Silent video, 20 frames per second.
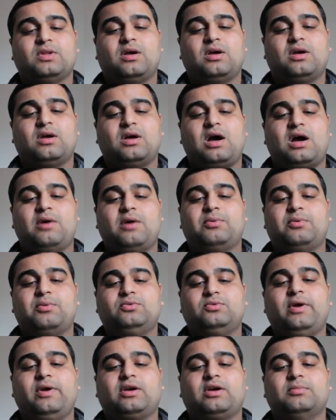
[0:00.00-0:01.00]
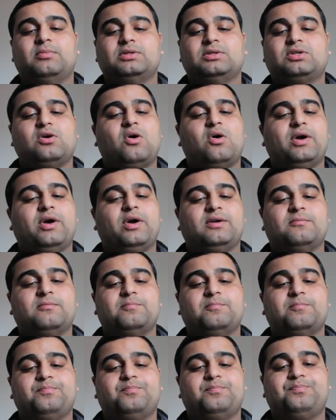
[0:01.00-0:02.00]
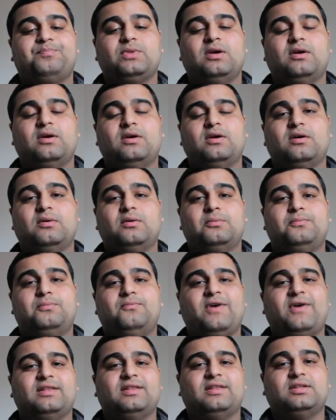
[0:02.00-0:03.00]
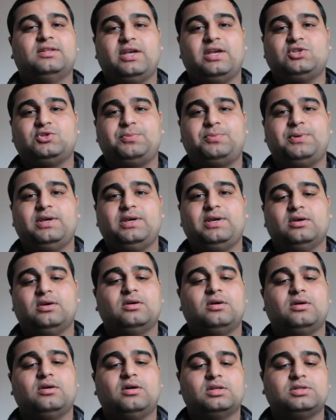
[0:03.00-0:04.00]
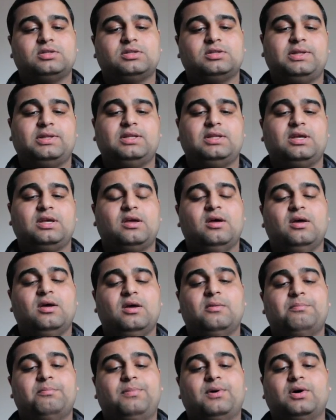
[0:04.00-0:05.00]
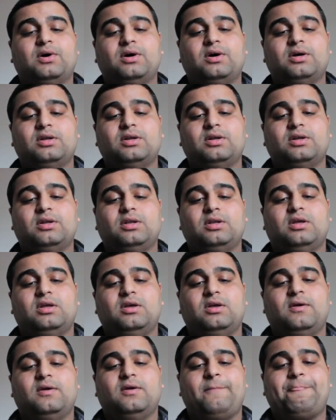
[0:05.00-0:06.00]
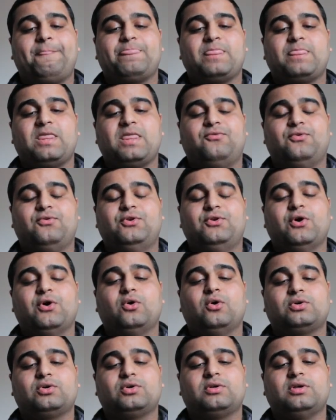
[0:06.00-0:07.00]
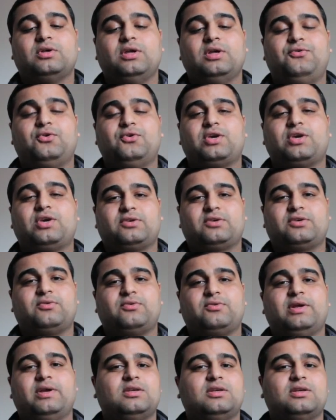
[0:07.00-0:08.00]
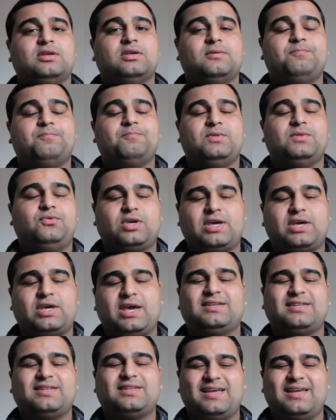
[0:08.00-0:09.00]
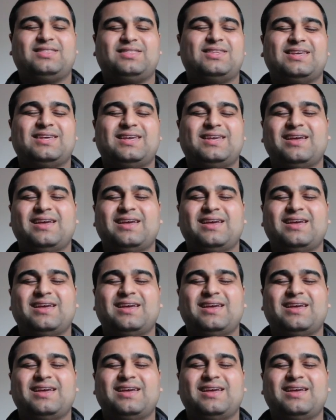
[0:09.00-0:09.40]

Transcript: I would recommend going Violent HP ultimately, but if you can't get the